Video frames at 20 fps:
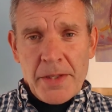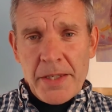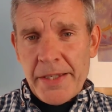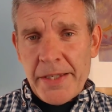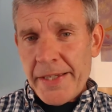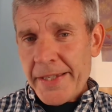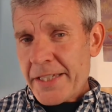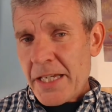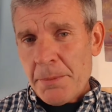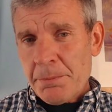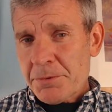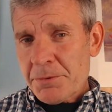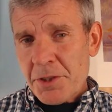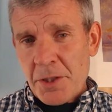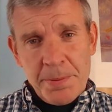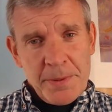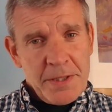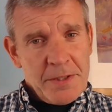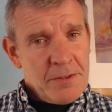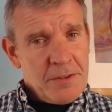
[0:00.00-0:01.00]
It comes
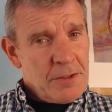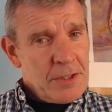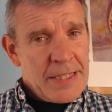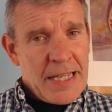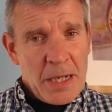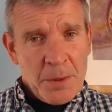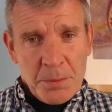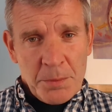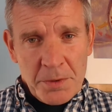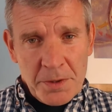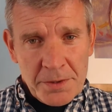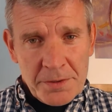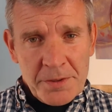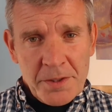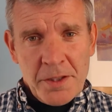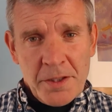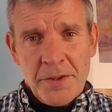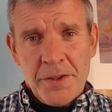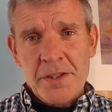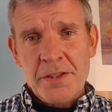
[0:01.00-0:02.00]
up in countless
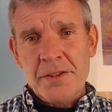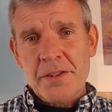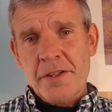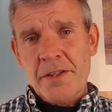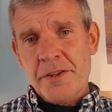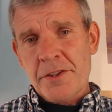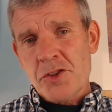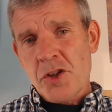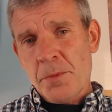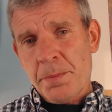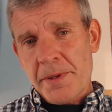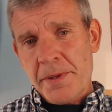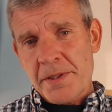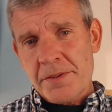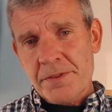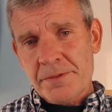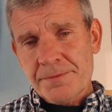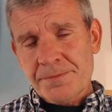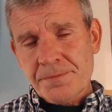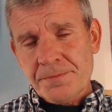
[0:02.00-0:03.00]
other
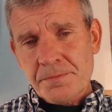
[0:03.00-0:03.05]
topics.